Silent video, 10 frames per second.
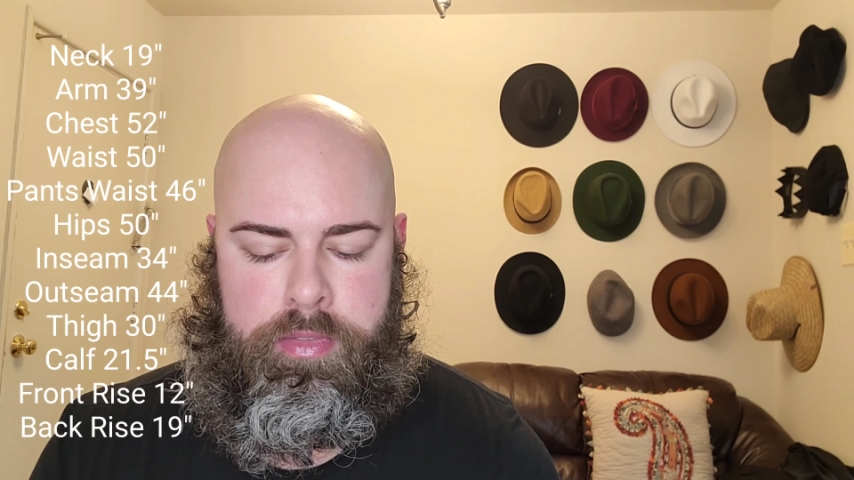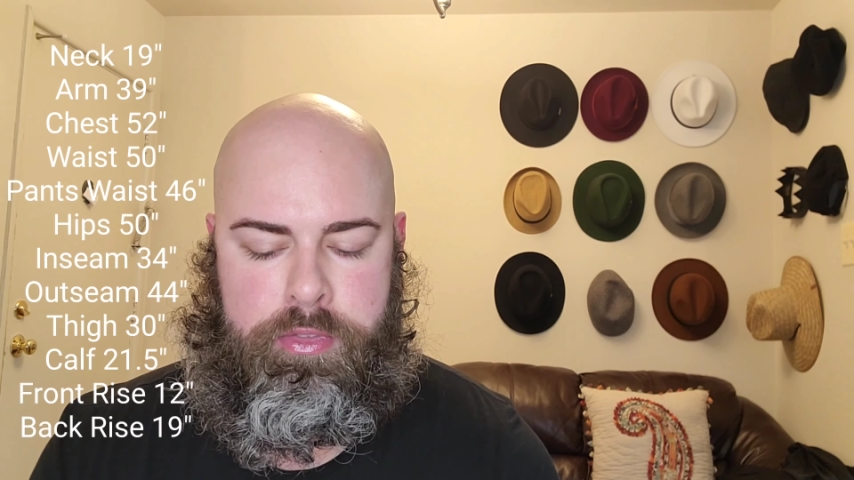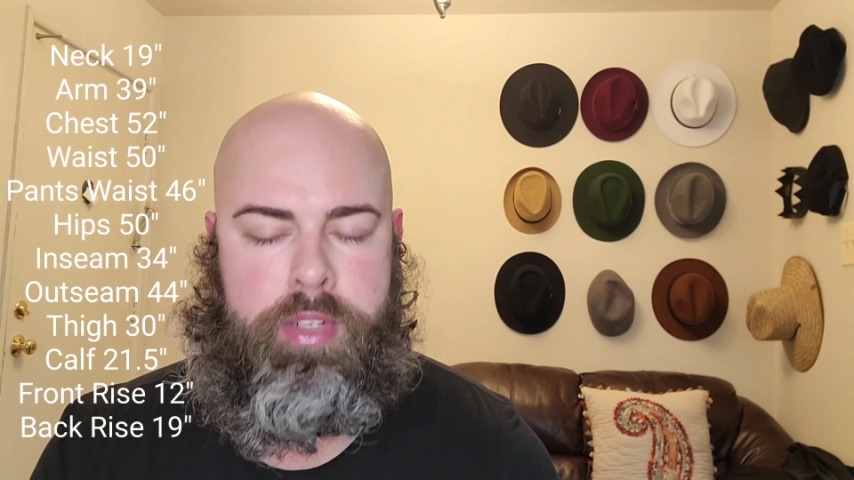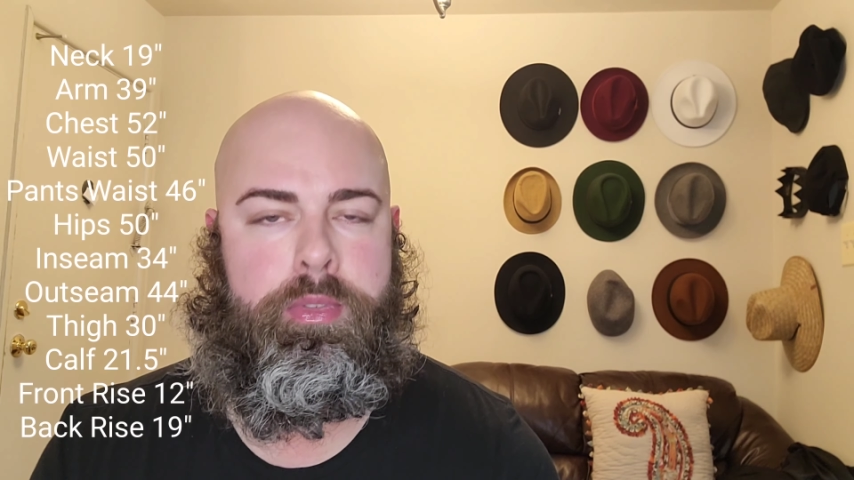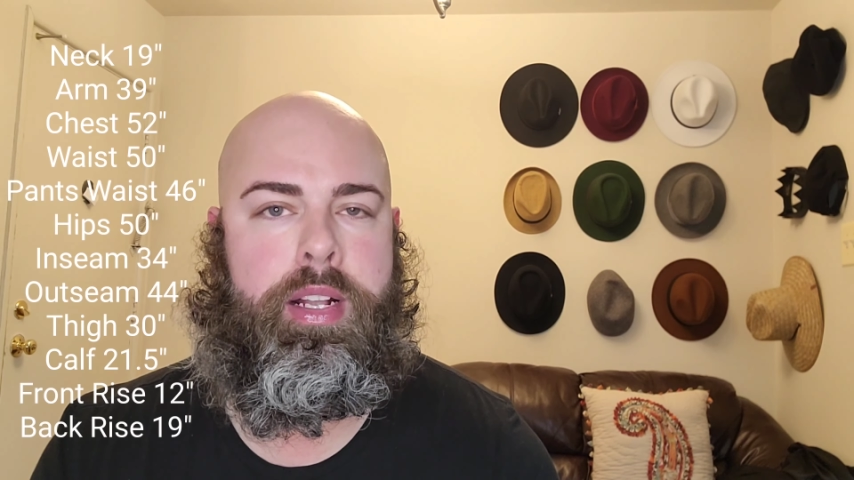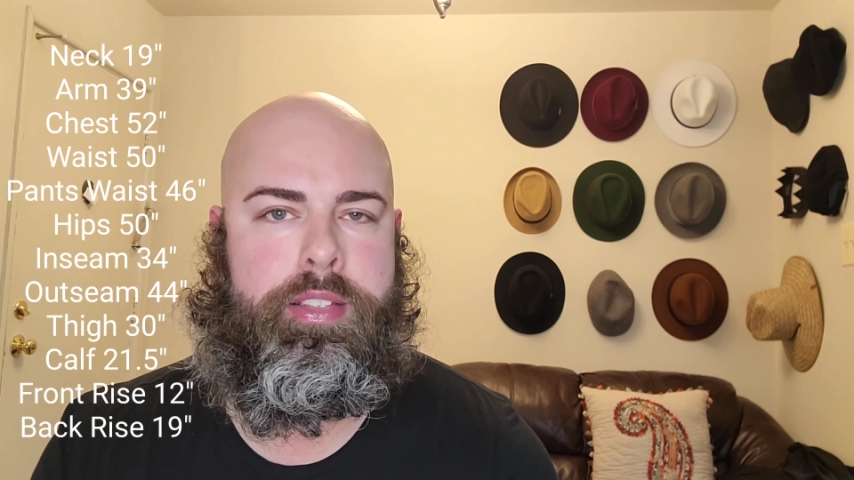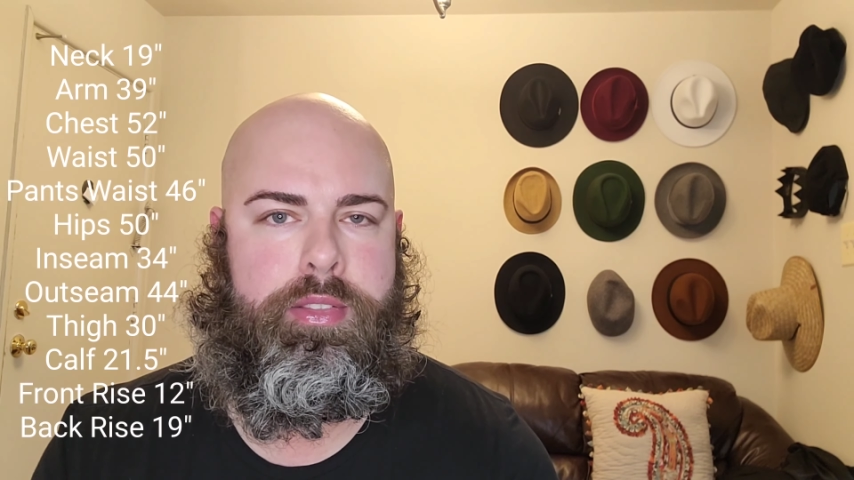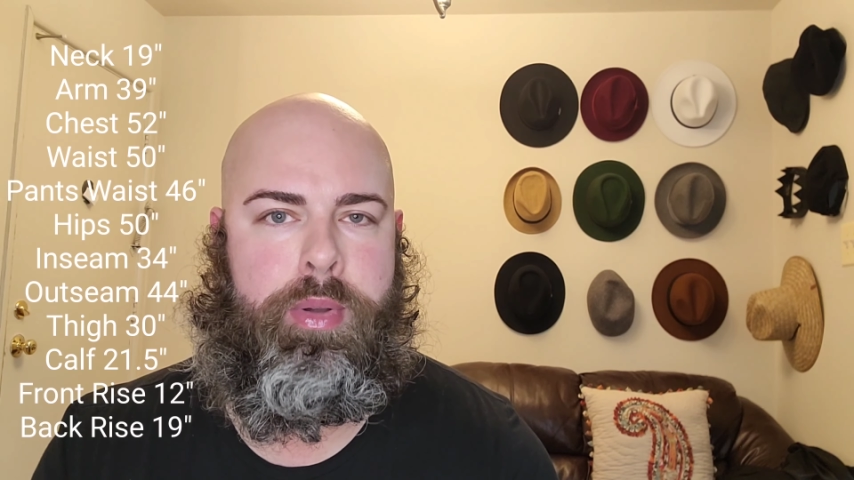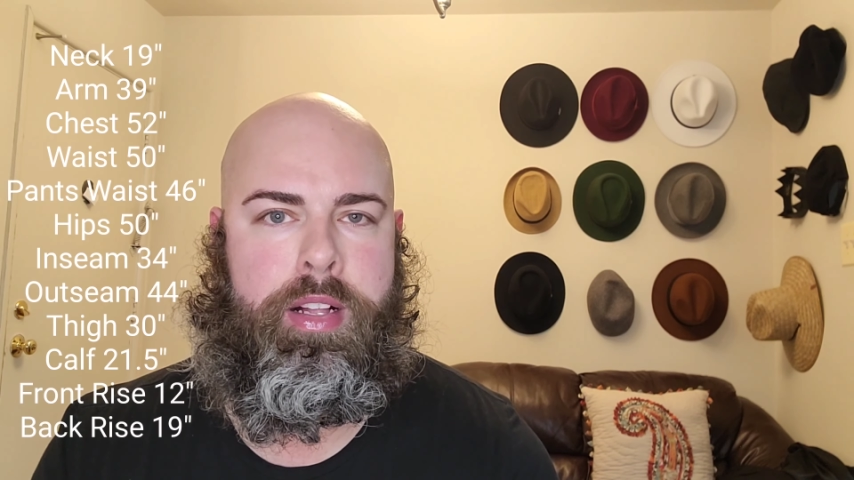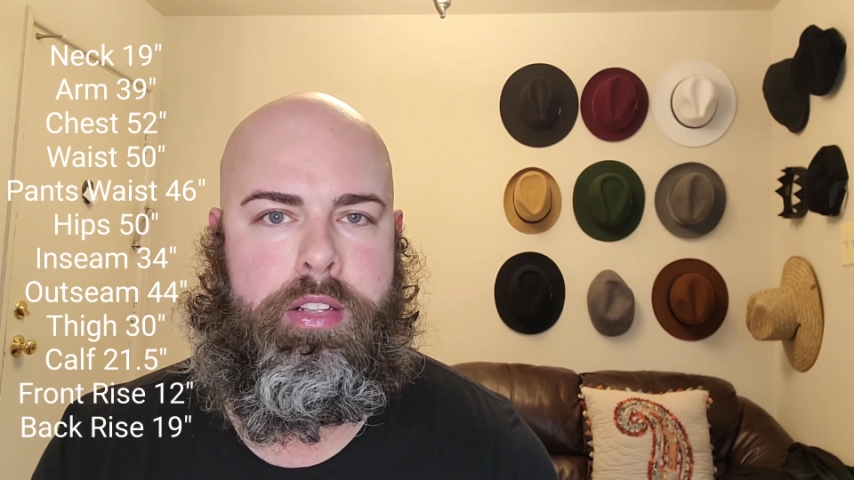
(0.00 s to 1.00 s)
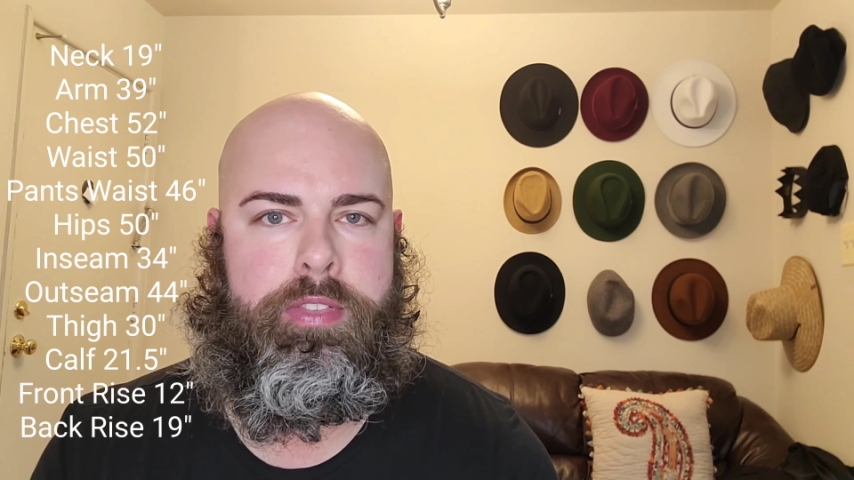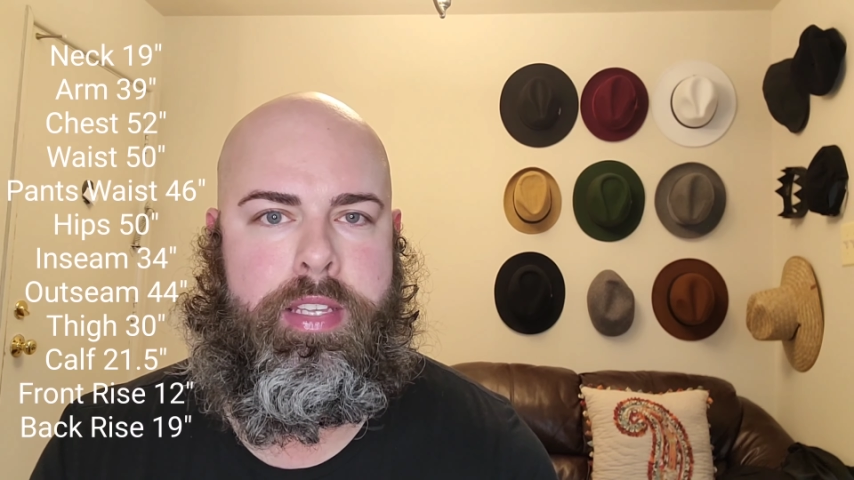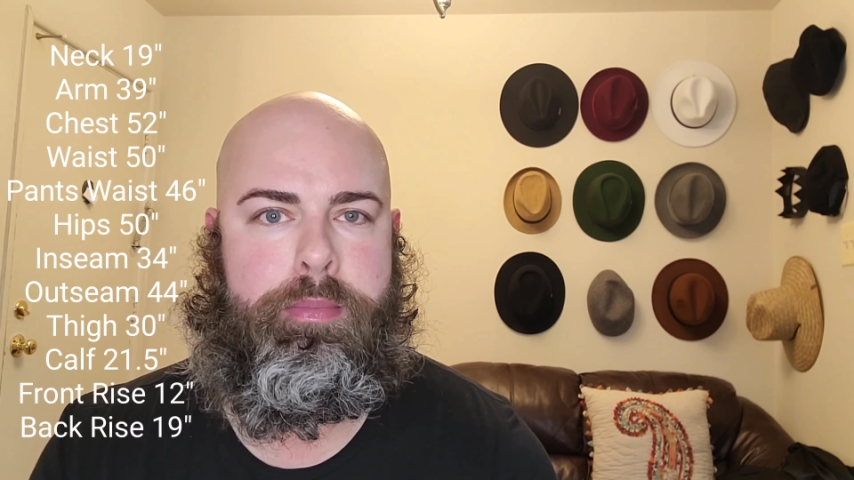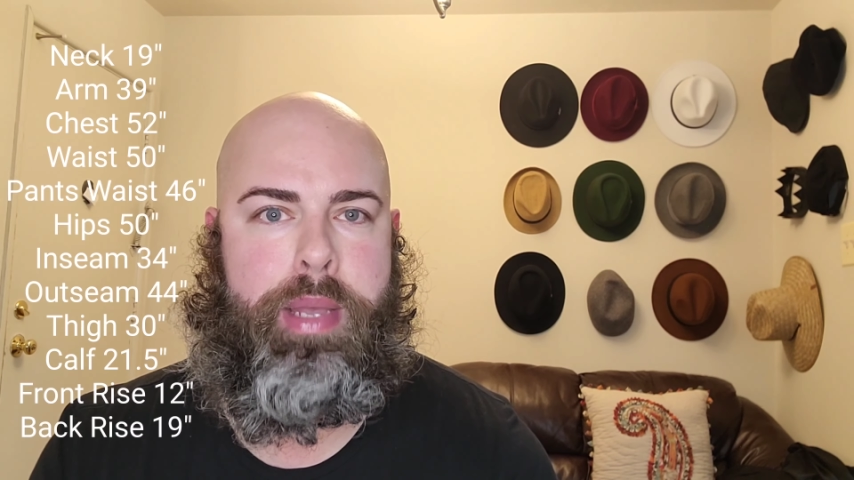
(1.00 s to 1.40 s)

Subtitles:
Front rise, 12, and